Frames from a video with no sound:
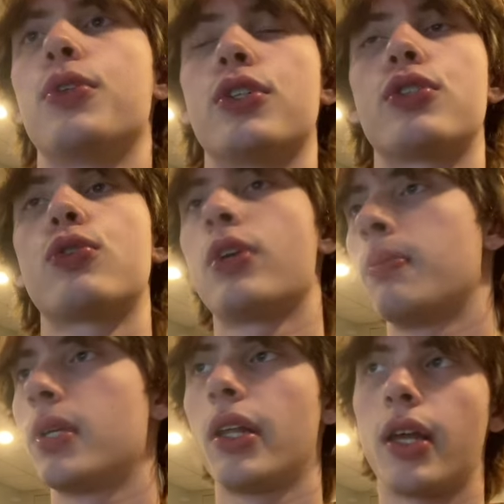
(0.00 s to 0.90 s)
just
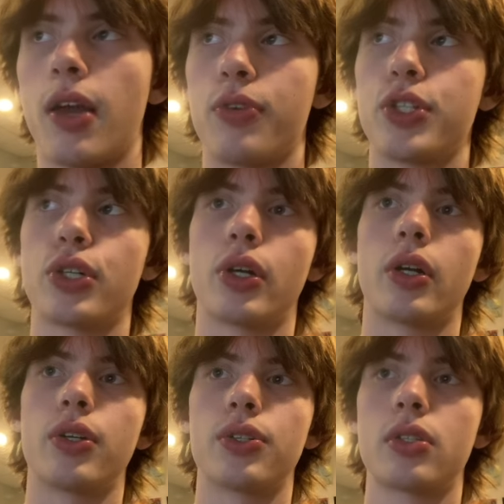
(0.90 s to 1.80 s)
Screamtailing every
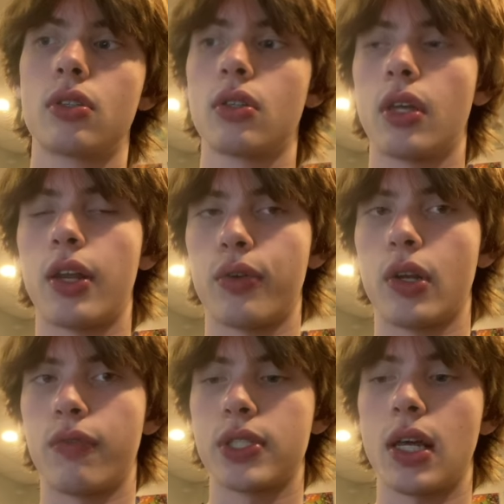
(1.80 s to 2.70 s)
turn, just getting rid
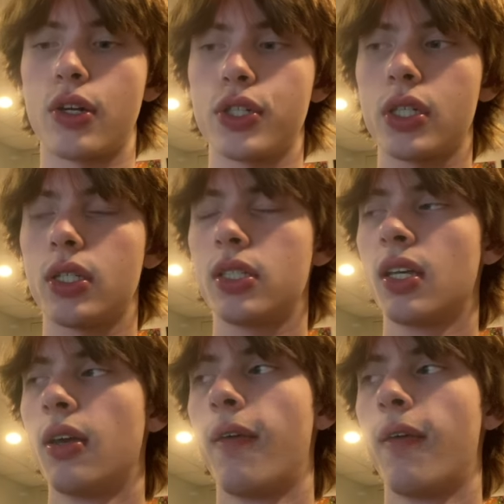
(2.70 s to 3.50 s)
of his energies,